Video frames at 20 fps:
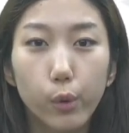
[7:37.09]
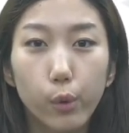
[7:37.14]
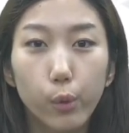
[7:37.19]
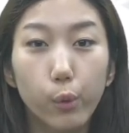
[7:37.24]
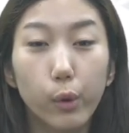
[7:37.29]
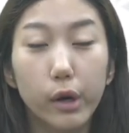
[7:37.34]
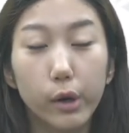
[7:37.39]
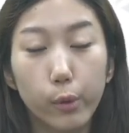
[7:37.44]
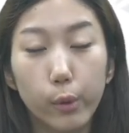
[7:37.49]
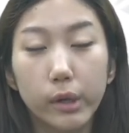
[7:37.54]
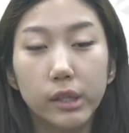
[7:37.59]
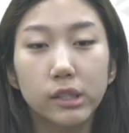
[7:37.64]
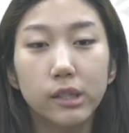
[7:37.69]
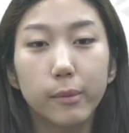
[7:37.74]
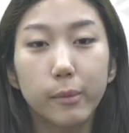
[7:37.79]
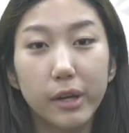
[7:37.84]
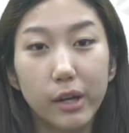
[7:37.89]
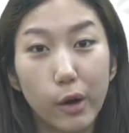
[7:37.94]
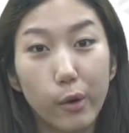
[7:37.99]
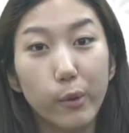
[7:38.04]
we're going to
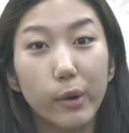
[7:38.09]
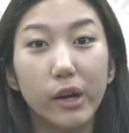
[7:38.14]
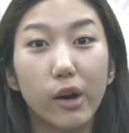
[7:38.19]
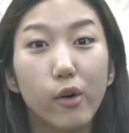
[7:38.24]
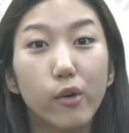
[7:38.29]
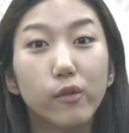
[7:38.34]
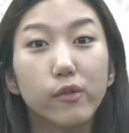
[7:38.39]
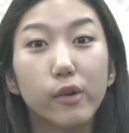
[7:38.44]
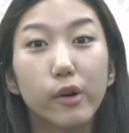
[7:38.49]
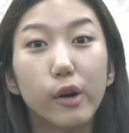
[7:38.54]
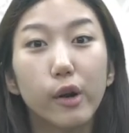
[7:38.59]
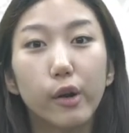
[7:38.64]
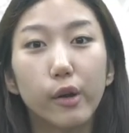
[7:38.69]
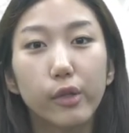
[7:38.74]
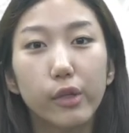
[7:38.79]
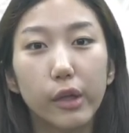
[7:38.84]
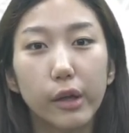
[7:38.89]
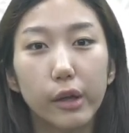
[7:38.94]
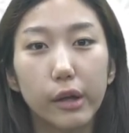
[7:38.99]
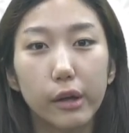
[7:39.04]
be going over
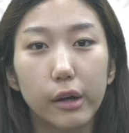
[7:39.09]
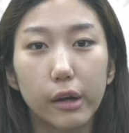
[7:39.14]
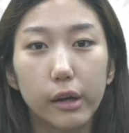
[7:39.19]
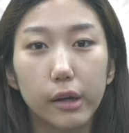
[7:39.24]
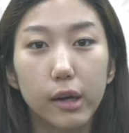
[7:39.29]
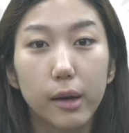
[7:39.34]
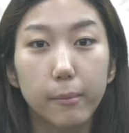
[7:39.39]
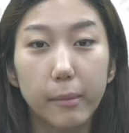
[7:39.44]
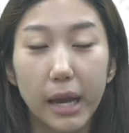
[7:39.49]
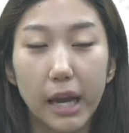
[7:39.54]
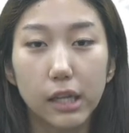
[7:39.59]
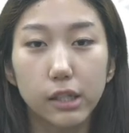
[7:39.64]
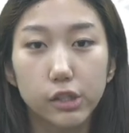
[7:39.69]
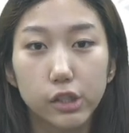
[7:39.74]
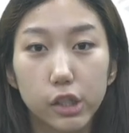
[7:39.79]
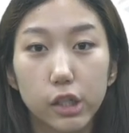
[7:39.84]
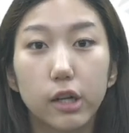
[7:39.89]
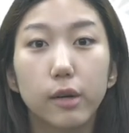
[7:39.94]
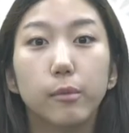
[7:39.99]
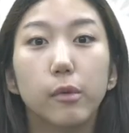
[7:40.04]
the command
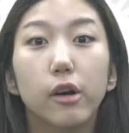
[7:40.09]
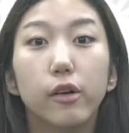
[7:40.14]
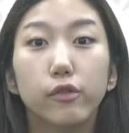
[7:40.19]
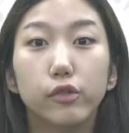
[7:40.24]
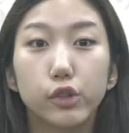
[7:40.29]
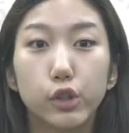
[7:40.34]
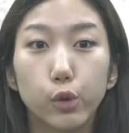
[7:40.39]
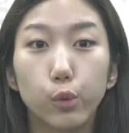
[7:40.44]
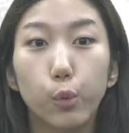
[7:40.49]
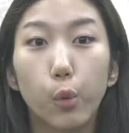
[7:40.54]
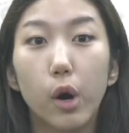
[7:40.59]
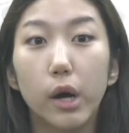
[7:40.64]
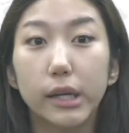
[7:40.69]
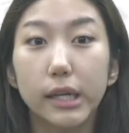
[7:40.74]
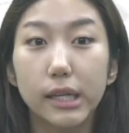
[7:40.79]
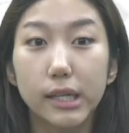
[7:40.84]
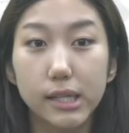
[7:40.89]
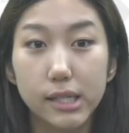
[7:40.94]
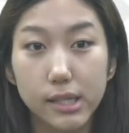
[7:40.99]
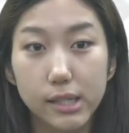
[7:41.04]
term of to what
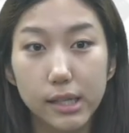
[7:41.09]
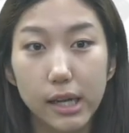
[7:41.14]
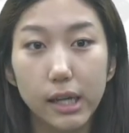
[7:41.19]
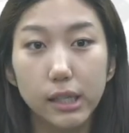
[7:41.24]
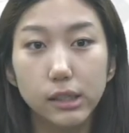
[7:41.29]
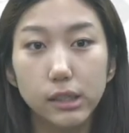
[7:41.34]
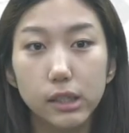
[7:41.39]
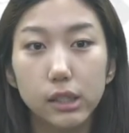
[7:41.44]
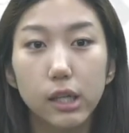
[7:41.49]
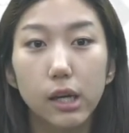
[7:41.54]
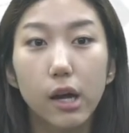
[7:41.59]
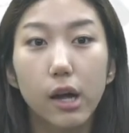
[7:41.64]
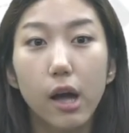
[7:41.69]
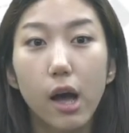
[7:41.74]
extent.